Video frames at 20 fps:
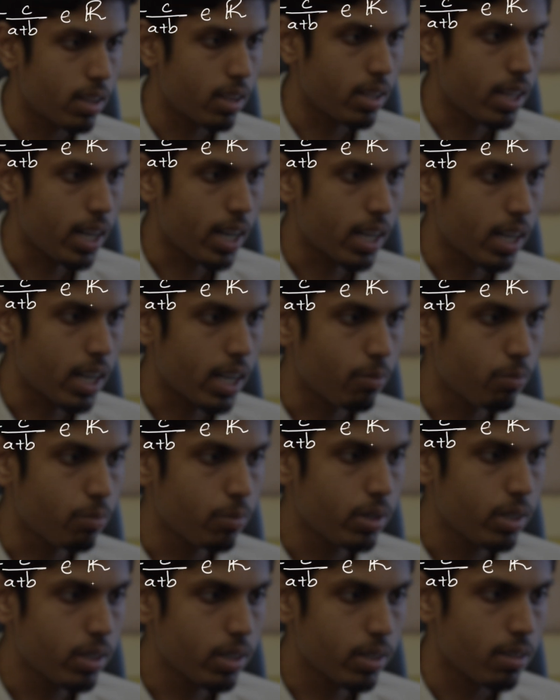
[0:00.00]
That
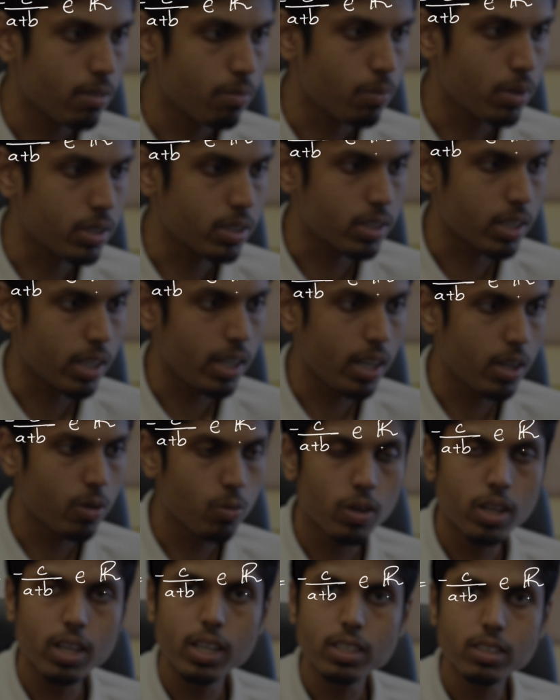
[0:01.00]
number must
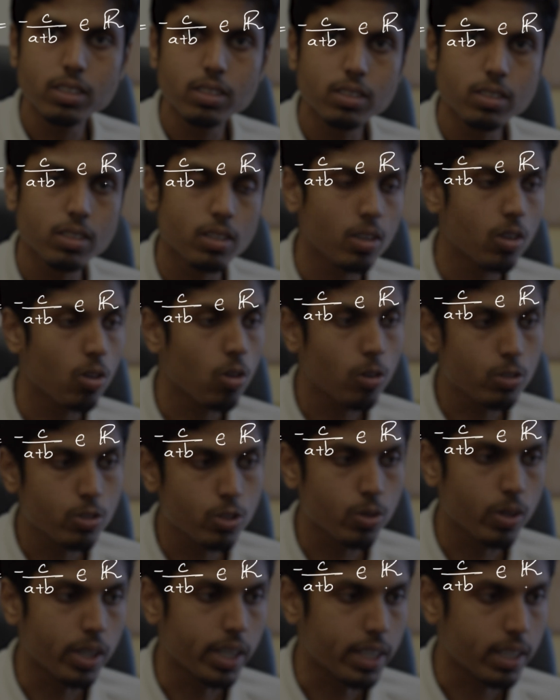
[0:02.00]
equal its
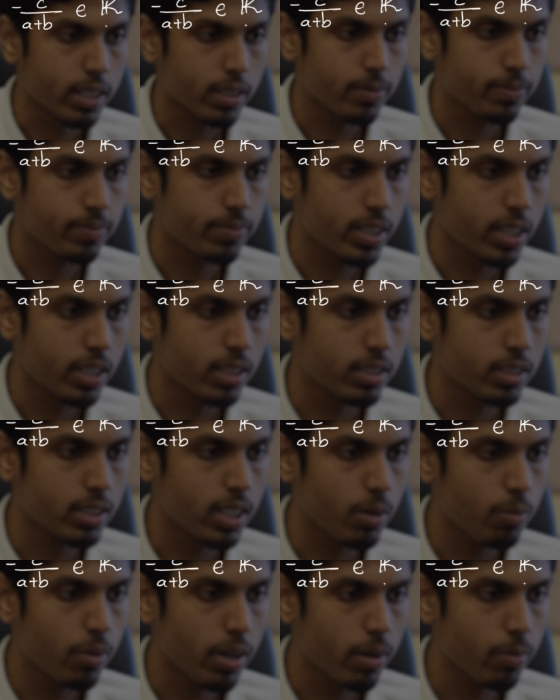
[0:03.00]
conjugate, that is
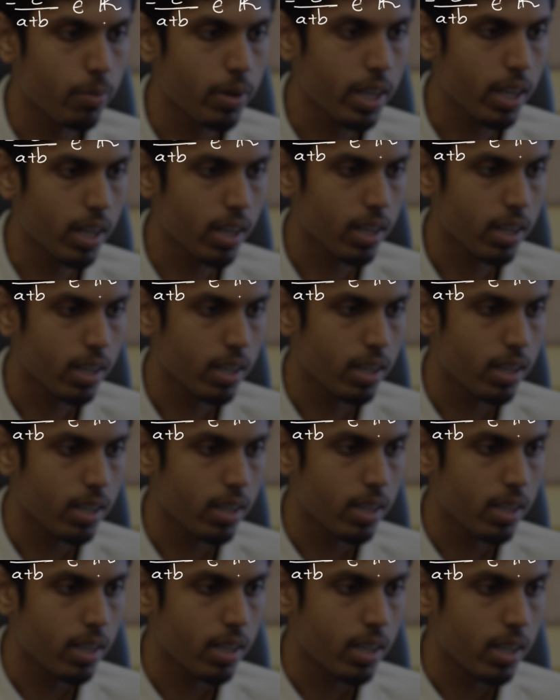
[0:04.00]
c bar by
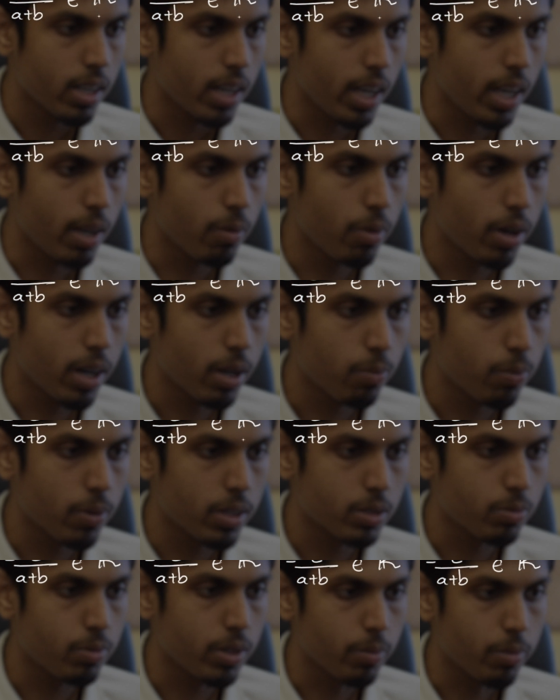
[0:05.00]
a bar
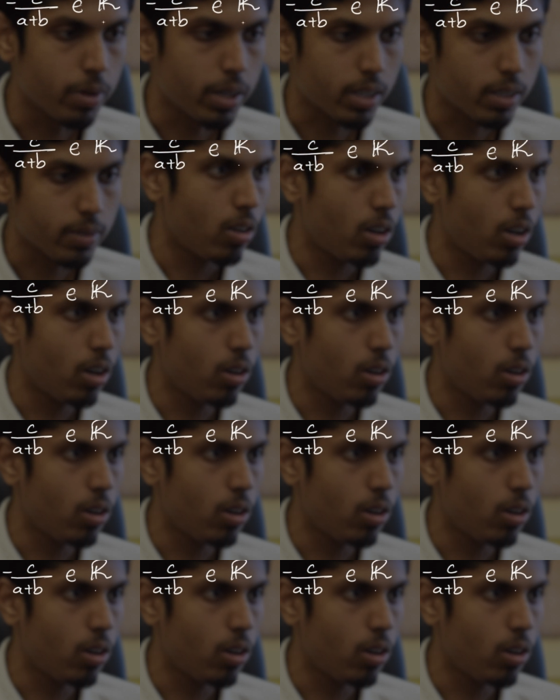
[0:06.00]
plus b bar.